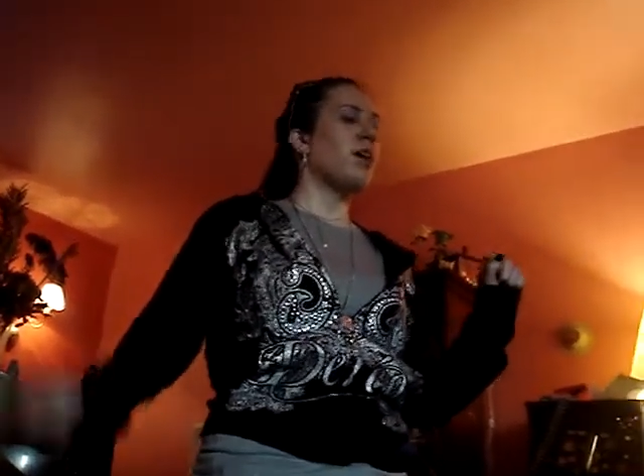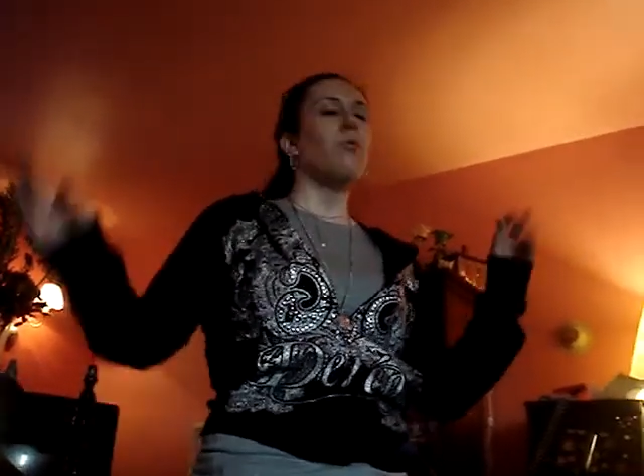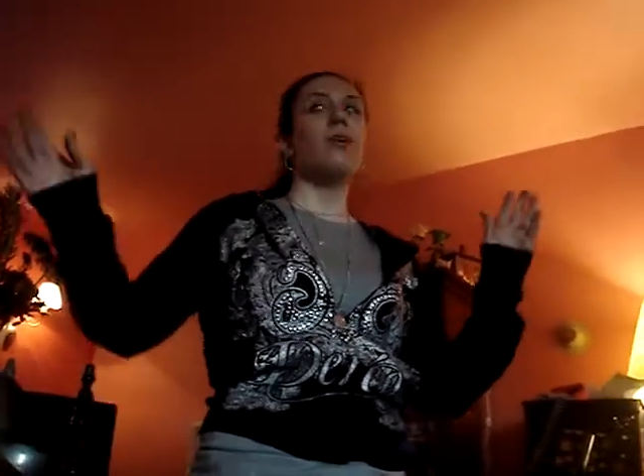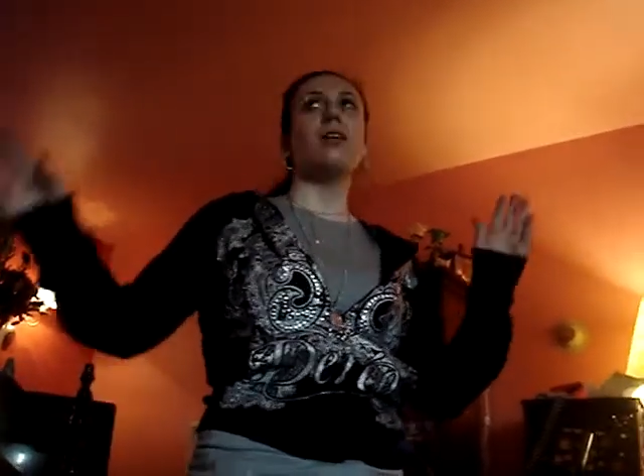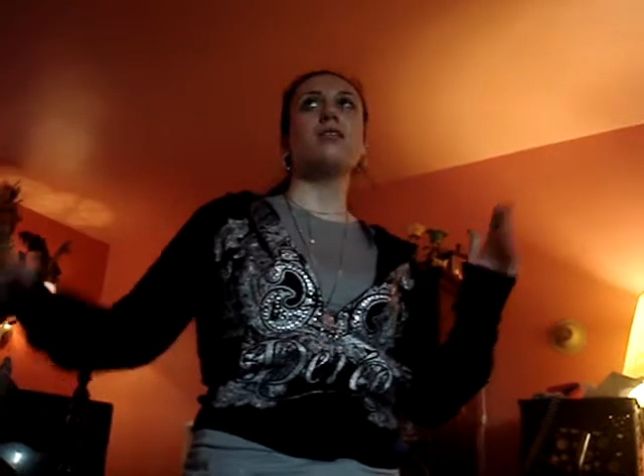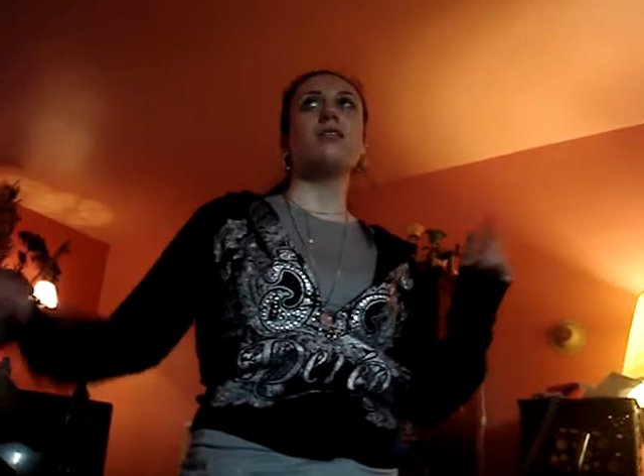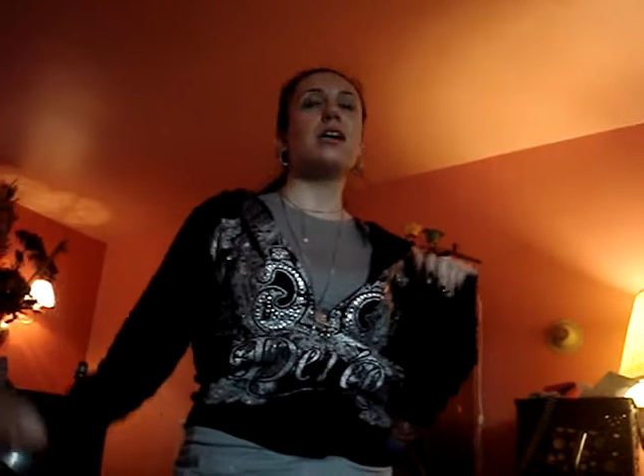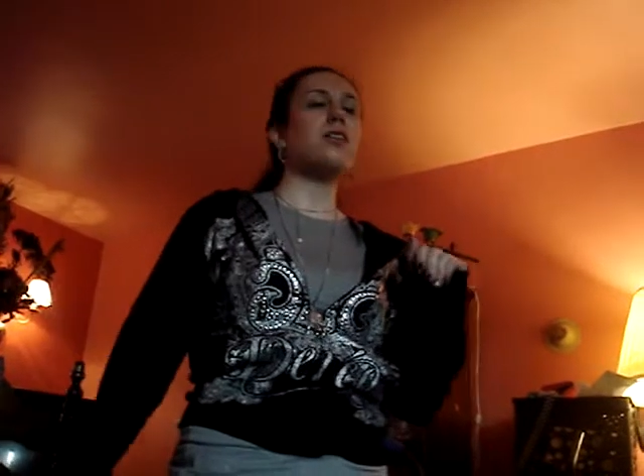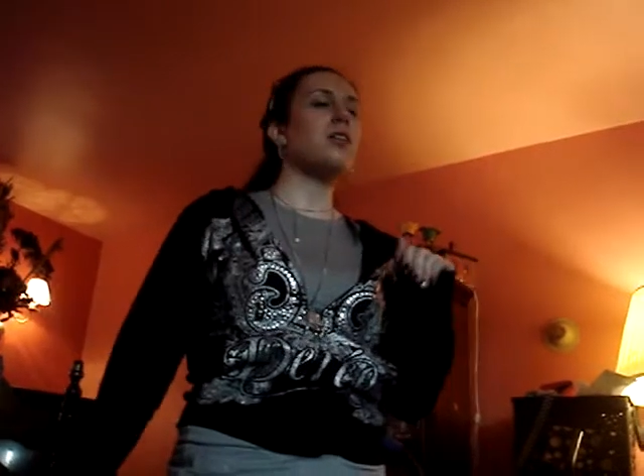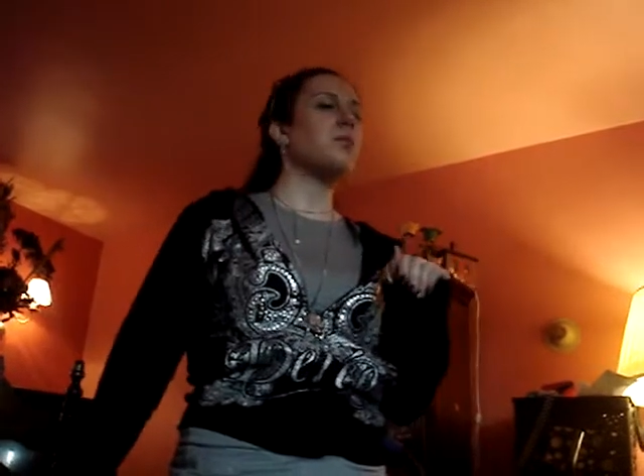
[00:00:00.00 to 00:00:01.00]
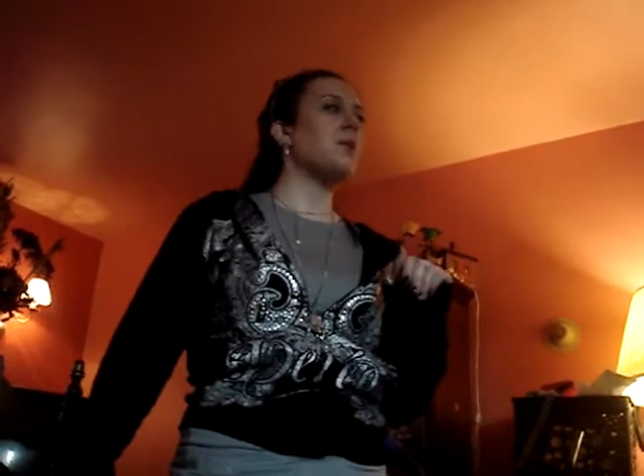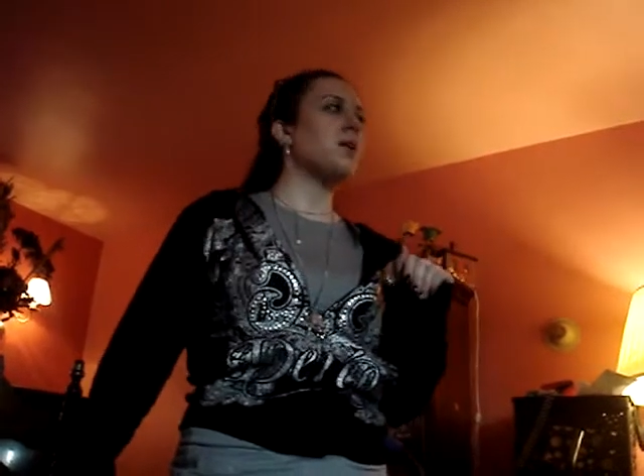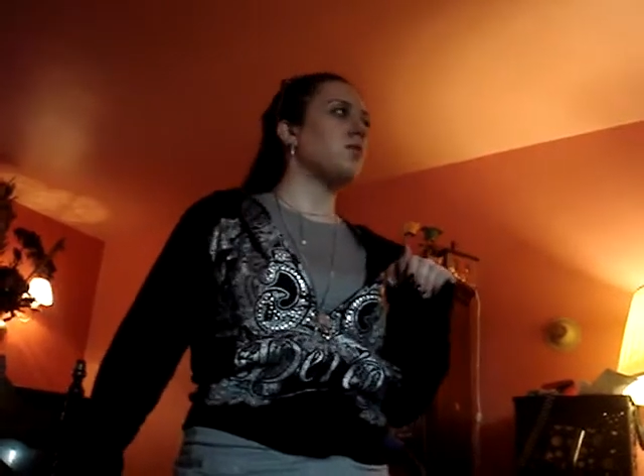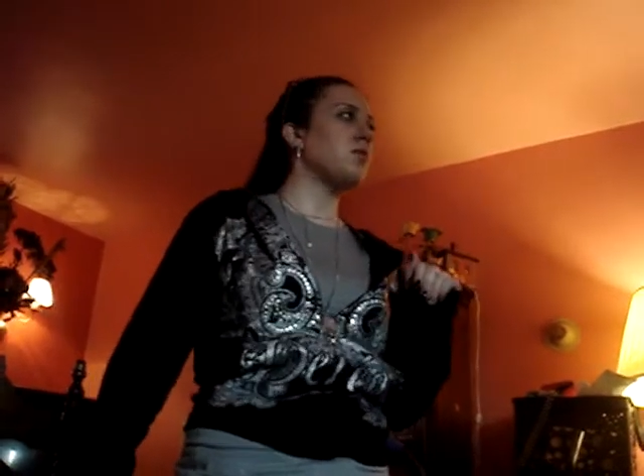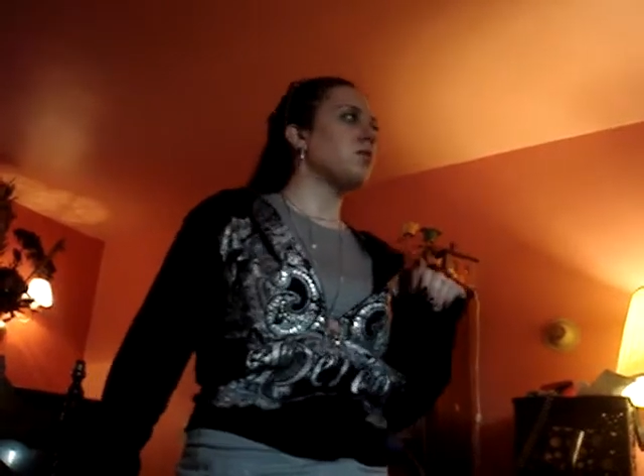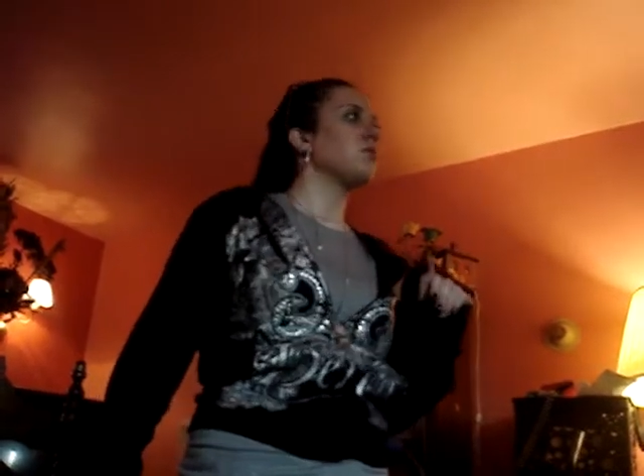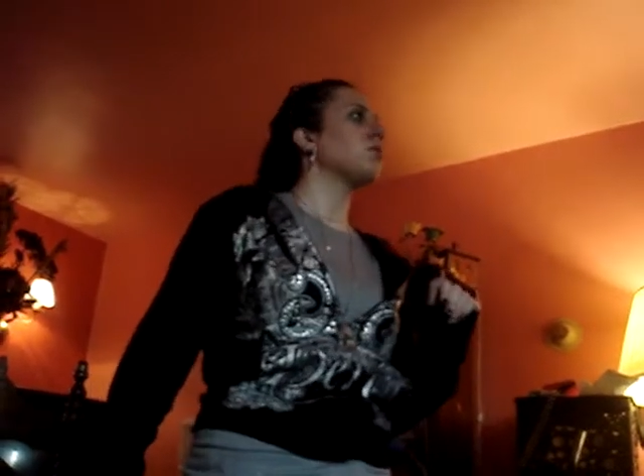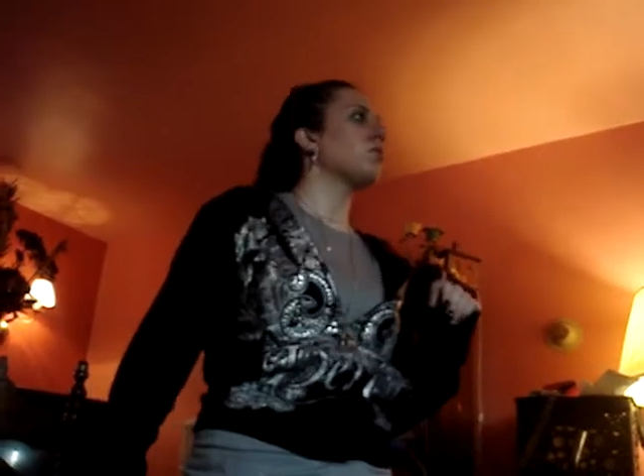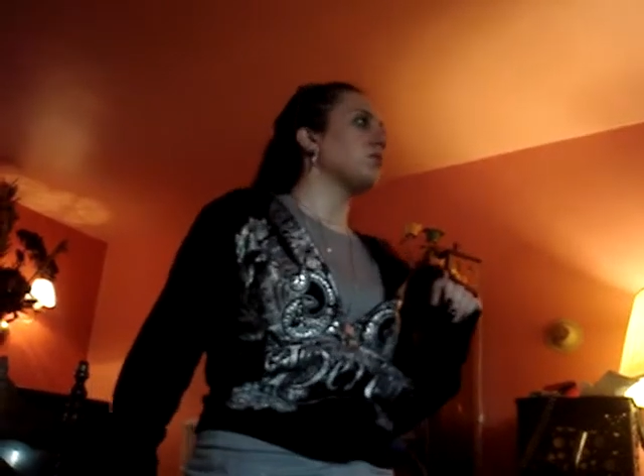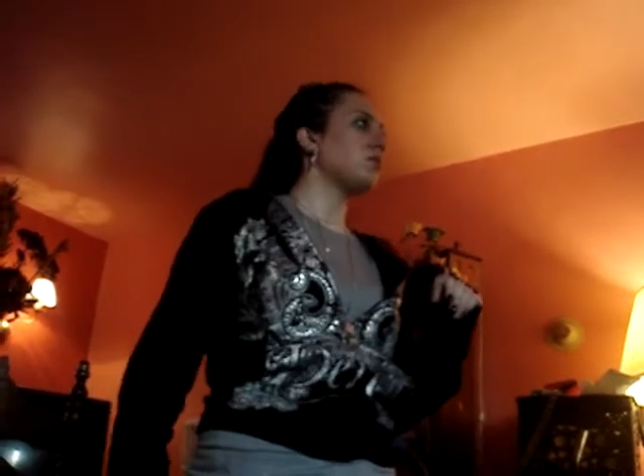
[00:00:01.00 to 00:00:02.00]
Well, get another pair of sneakers.
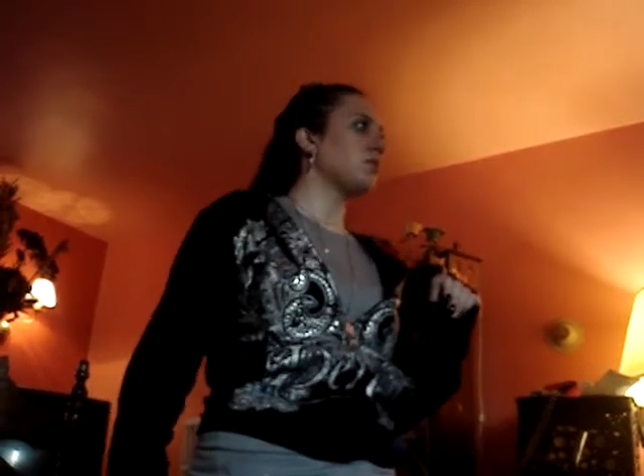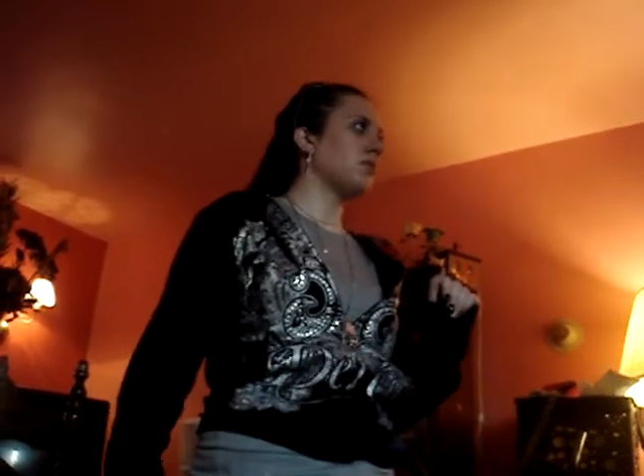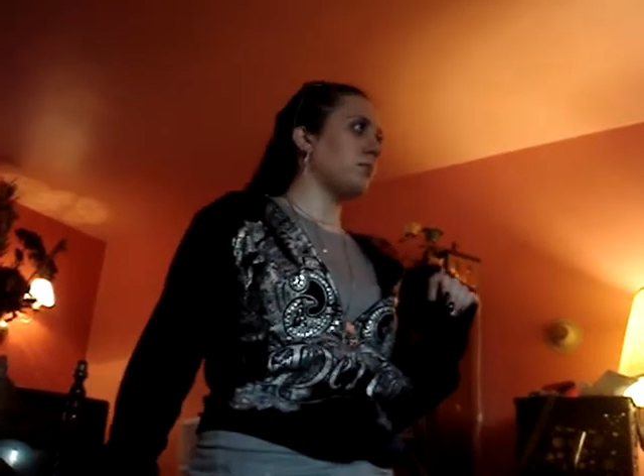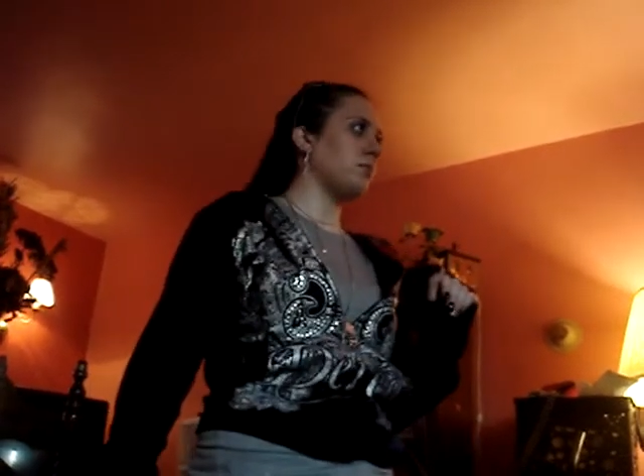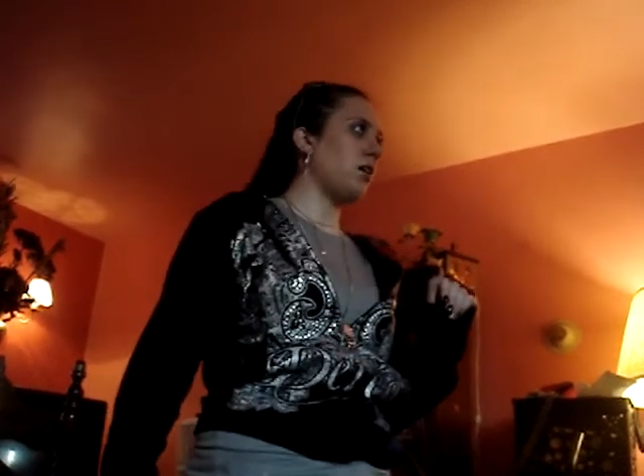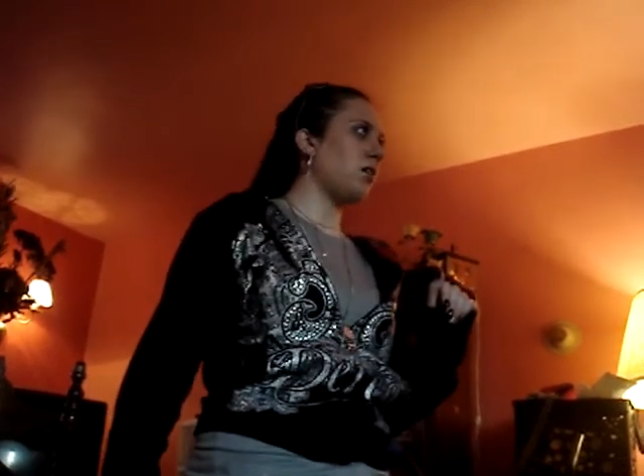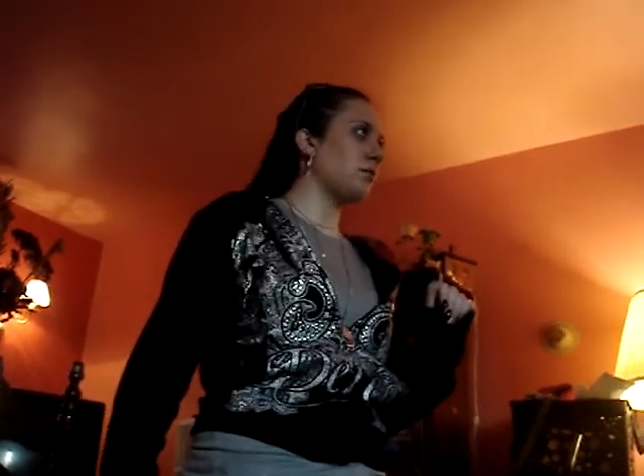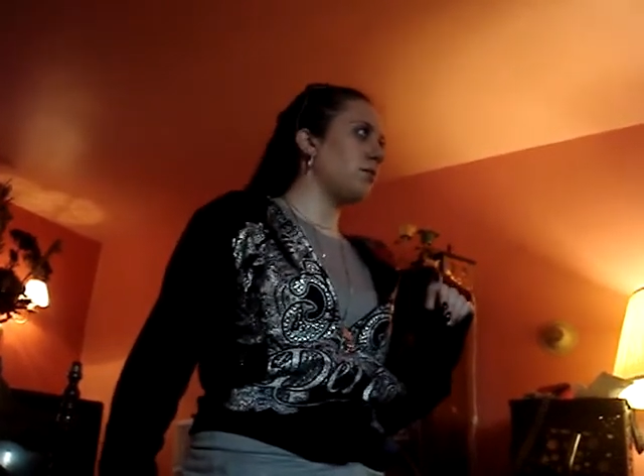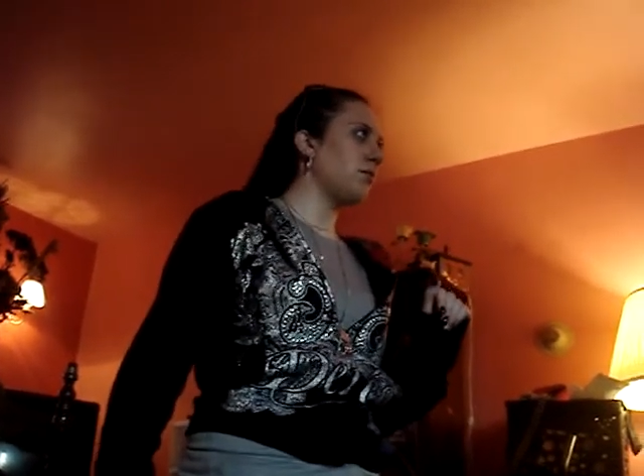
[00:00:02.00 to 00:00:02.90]
You have sneakers upstairs.